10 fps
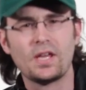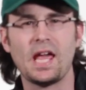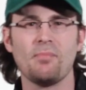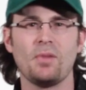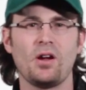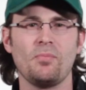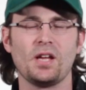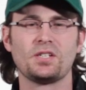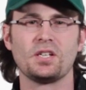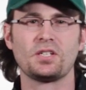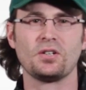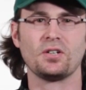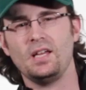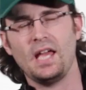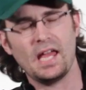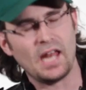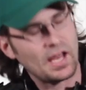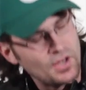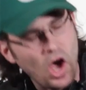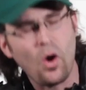can't marry my sister. And
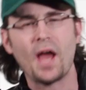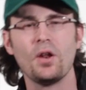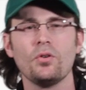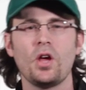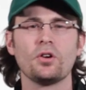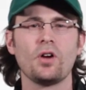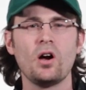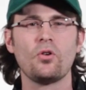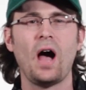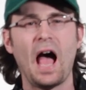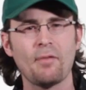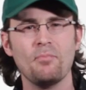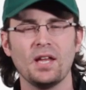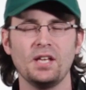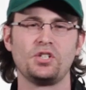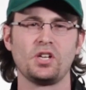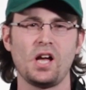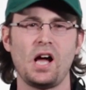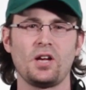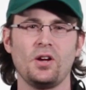no, I don't know your Uncle Ahmed in
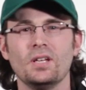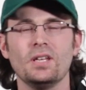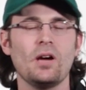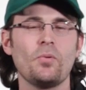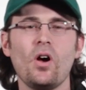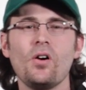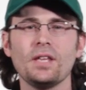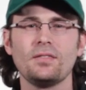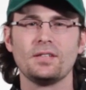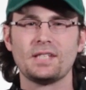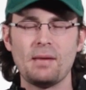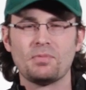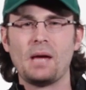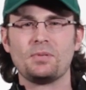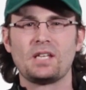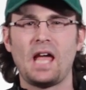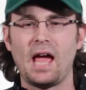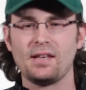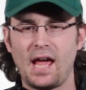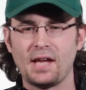Chicago. Now, we all get the same types of
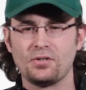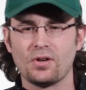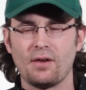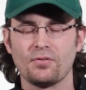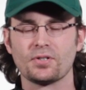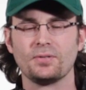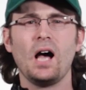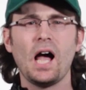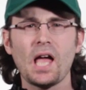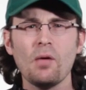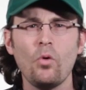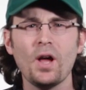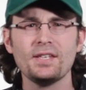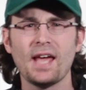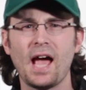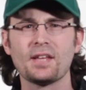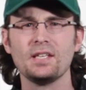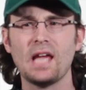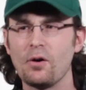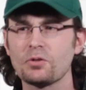taxi drivers. I got in one
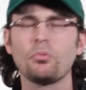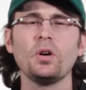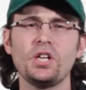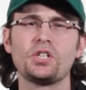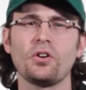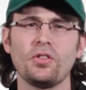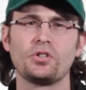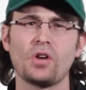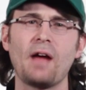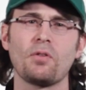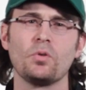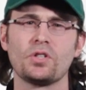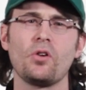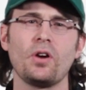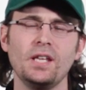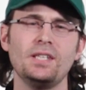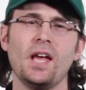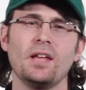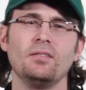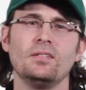taxi. I was pretty sure the driver was already
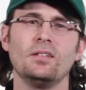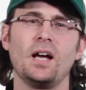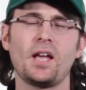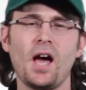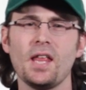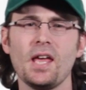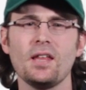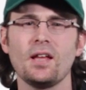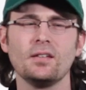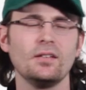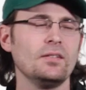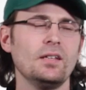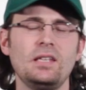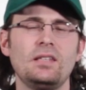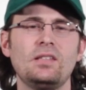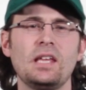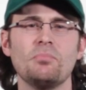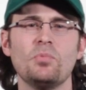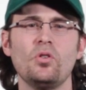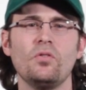dead. I got in. He didn't
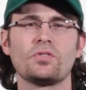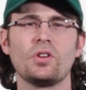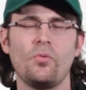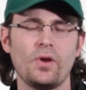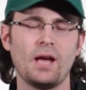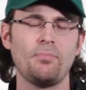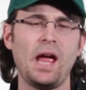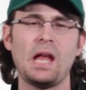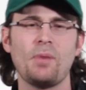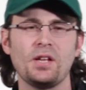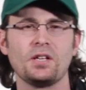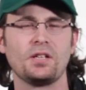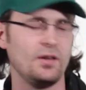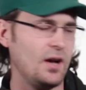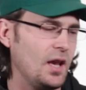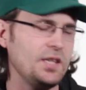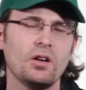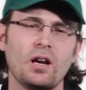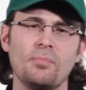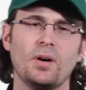move, so when I paid him, I just said, Allah
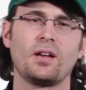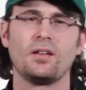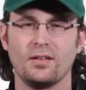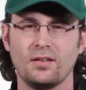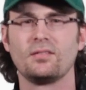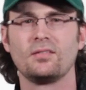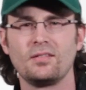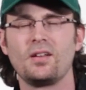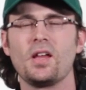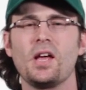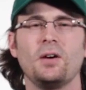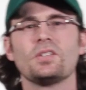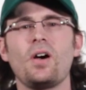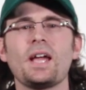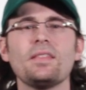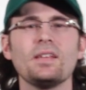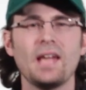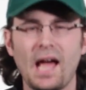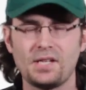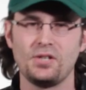yurhamak, and got out. So I get the
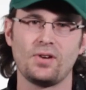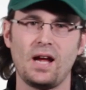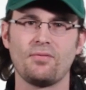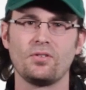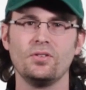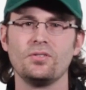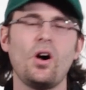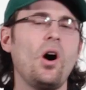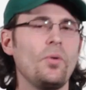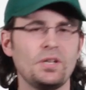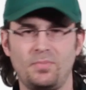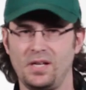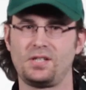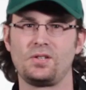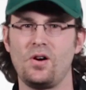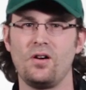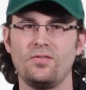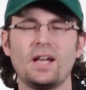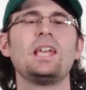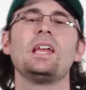taxi driver who's always pissed off.
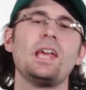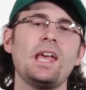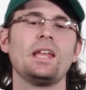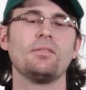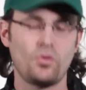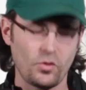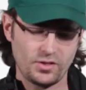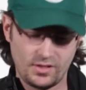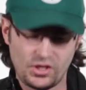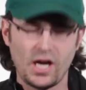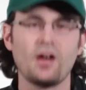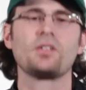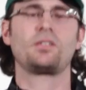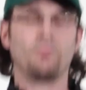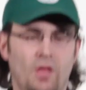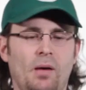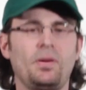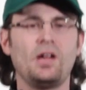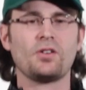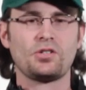I get in. Of course, the chair's up
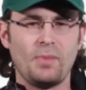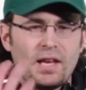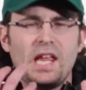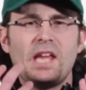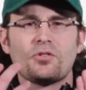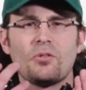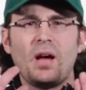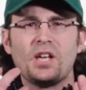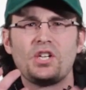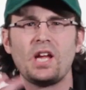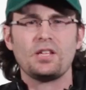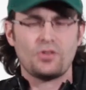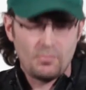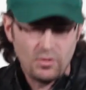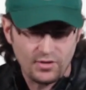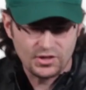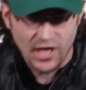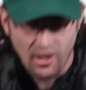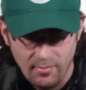here, so my knees are in my chin, so I move the chair